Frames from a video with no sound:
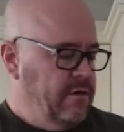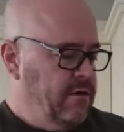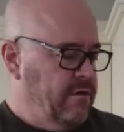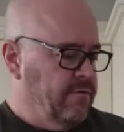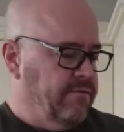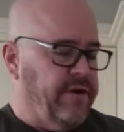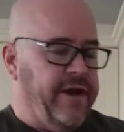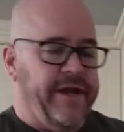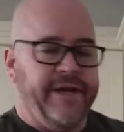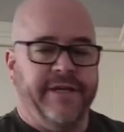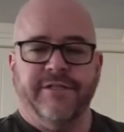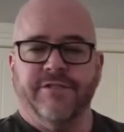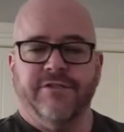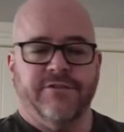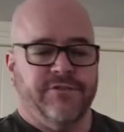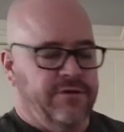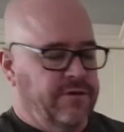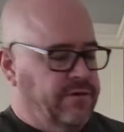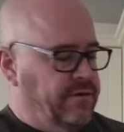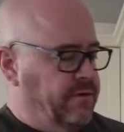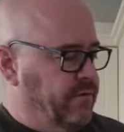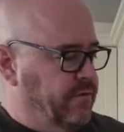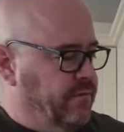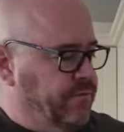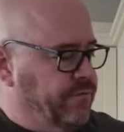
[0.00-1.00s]
rice
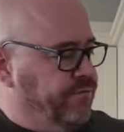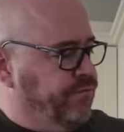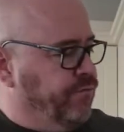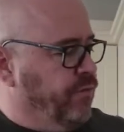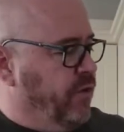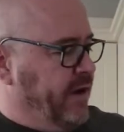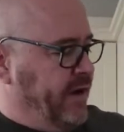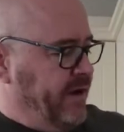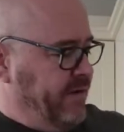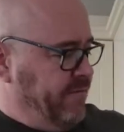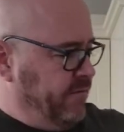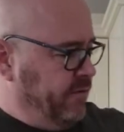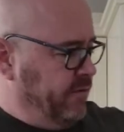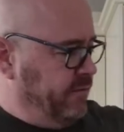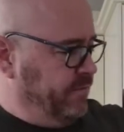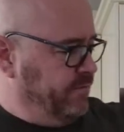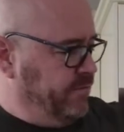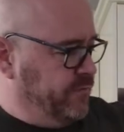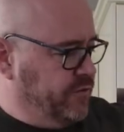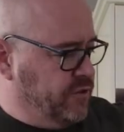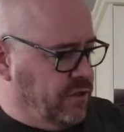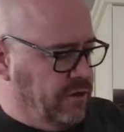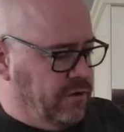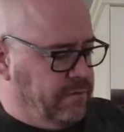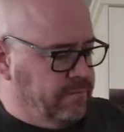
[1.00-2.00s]
or whatever.
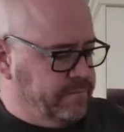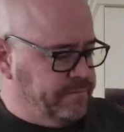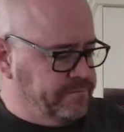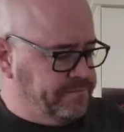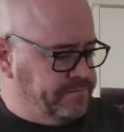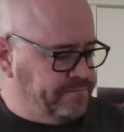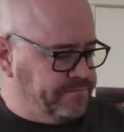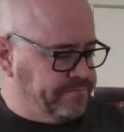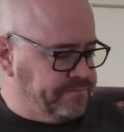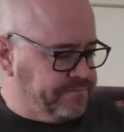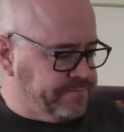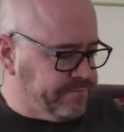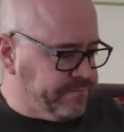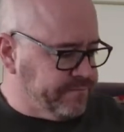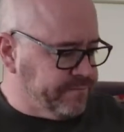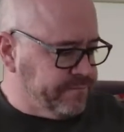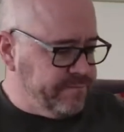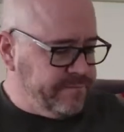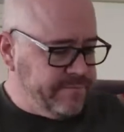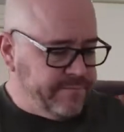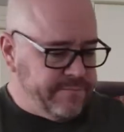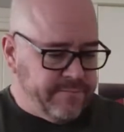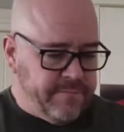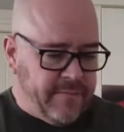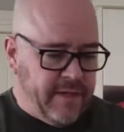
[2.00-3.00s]
So
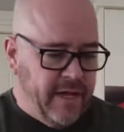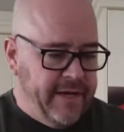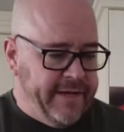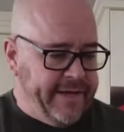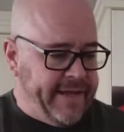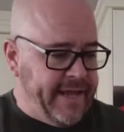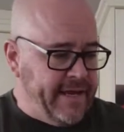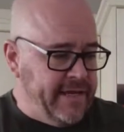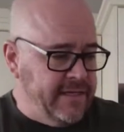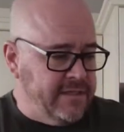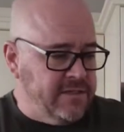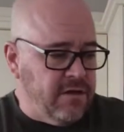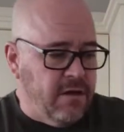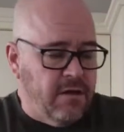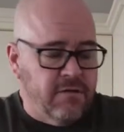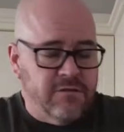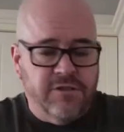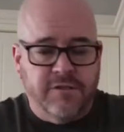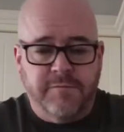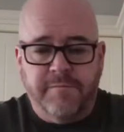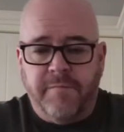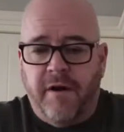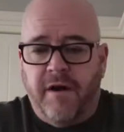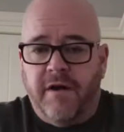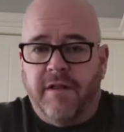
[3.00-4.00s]
again, it's all
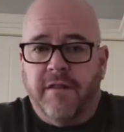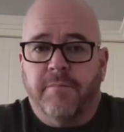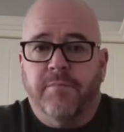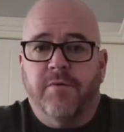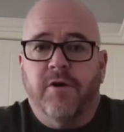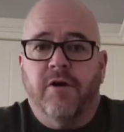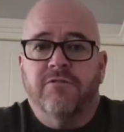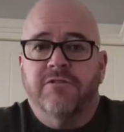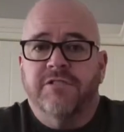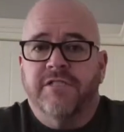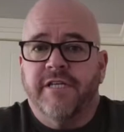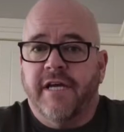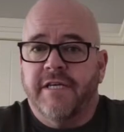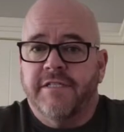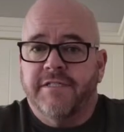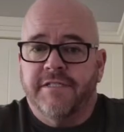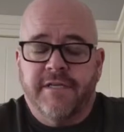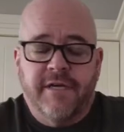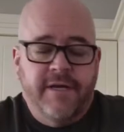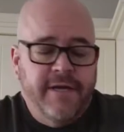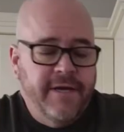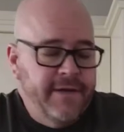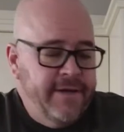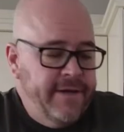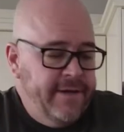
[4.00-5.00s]
just part of the process.
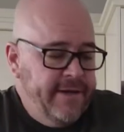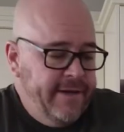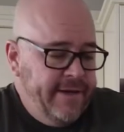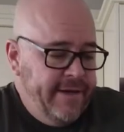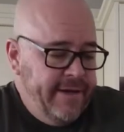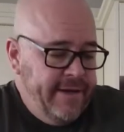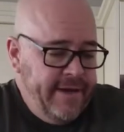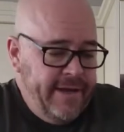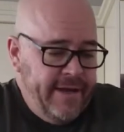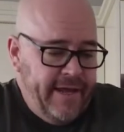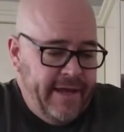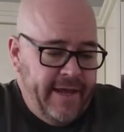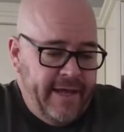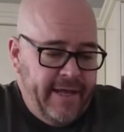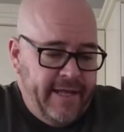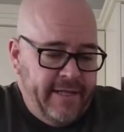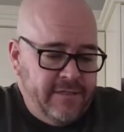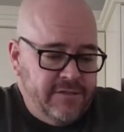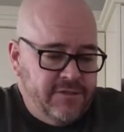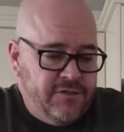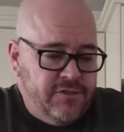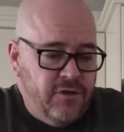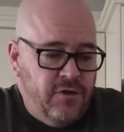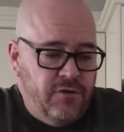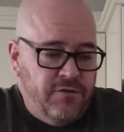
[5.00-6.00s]
And
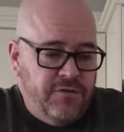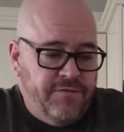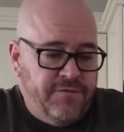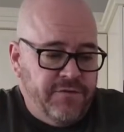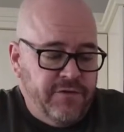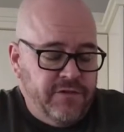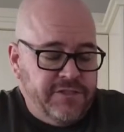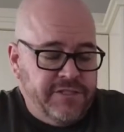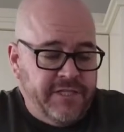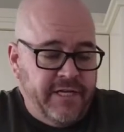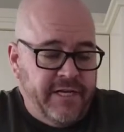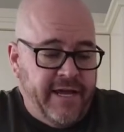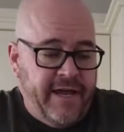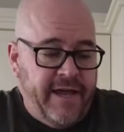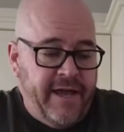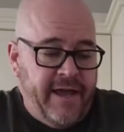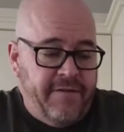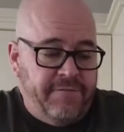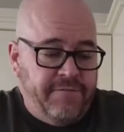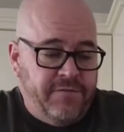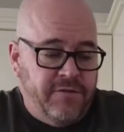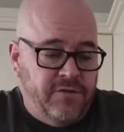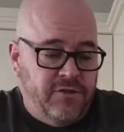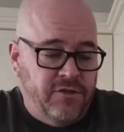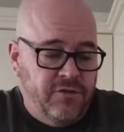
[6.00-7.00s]
so the first thing I
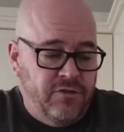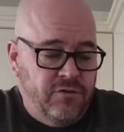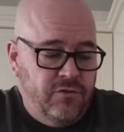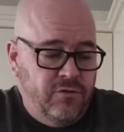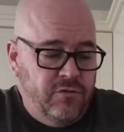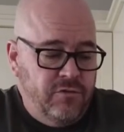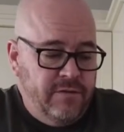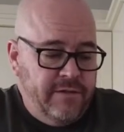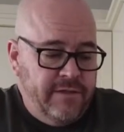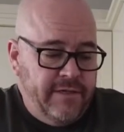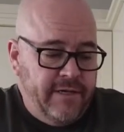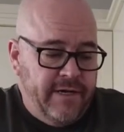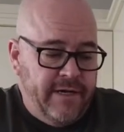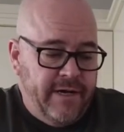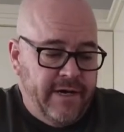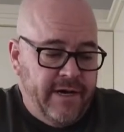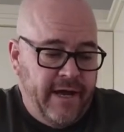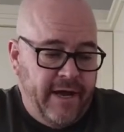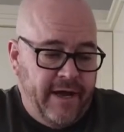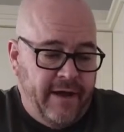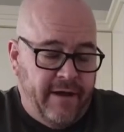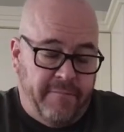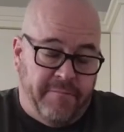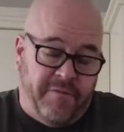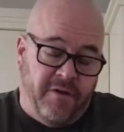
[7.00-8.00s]
have to do,
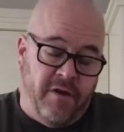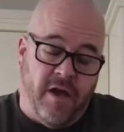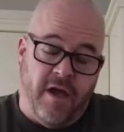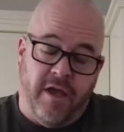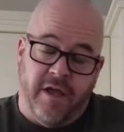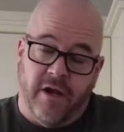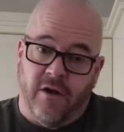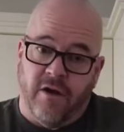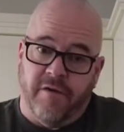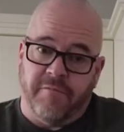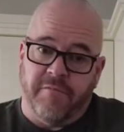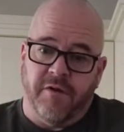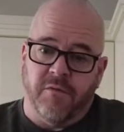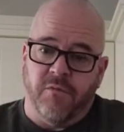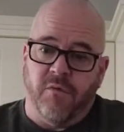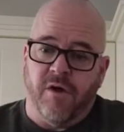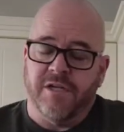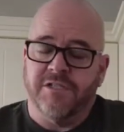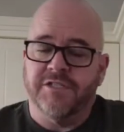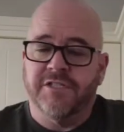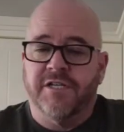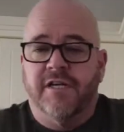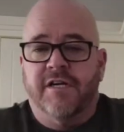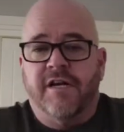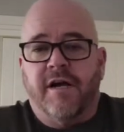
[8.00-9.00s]
I've been
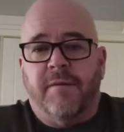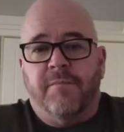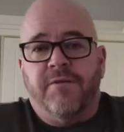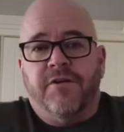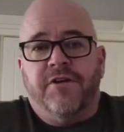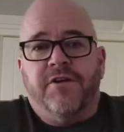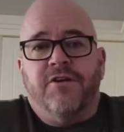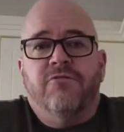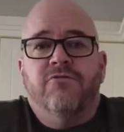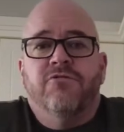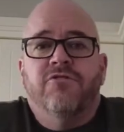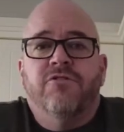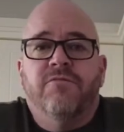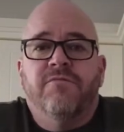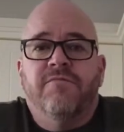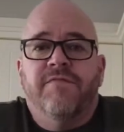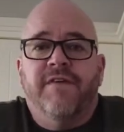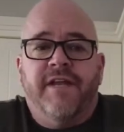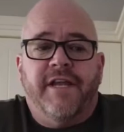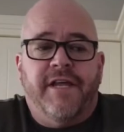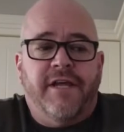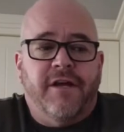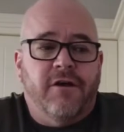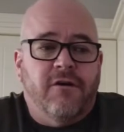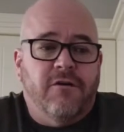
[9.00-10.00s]
watching a couple of YouTube
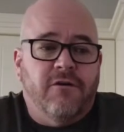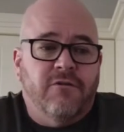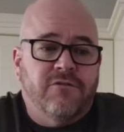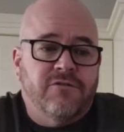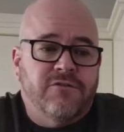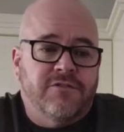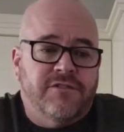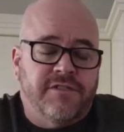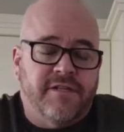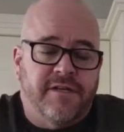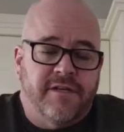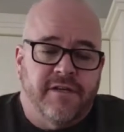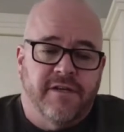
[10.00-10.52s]
videos